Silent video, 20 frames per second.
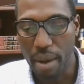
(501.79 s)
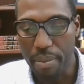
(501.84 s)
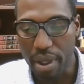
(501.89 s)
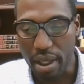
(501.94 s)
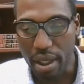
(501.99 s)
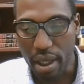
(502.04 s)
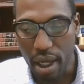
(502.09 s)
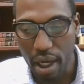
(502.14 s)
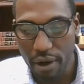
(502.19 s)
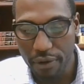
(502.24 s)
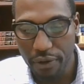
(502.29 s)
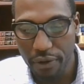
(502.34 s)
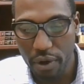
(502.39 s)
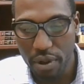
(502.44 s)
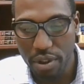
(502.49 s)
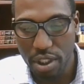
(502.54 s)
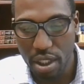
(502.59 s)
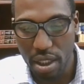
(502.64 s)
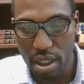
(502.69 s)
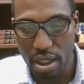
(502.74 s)
Be
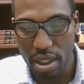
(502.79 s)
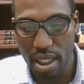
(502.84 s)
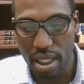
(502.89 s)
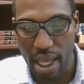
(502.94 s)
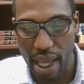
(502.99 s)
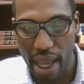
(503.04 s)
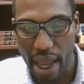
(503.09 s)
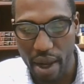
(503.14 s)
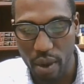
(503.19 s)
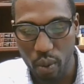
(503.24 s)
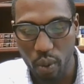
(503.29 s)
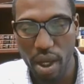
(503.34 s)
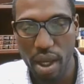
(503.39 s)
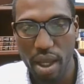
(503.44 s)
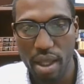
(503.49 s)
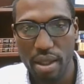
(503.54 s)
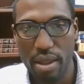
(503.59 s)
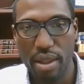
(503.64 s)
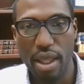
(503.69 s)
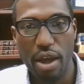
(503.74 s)
careful to look at
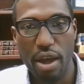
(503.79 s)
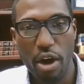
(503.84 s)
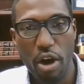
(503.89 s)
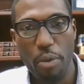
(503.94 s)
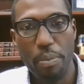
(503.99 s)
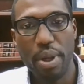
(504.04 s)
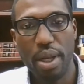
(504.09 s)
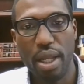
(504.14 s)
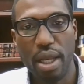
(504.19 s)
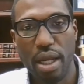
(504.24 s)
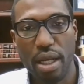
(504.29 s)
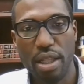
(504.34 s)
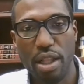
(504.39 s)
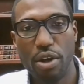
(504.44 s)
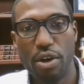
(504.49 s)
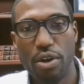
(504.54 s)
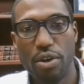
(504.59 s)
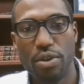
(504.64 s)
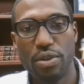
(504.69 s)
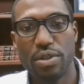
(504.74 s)
when the open and
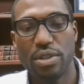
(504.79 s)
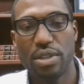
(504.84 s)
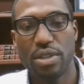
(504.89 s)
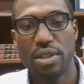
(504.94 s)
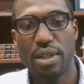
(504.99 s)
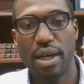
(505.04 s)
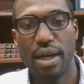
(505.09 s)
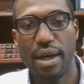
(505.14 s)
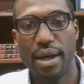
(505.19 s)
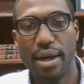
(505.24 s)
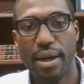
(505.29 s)
close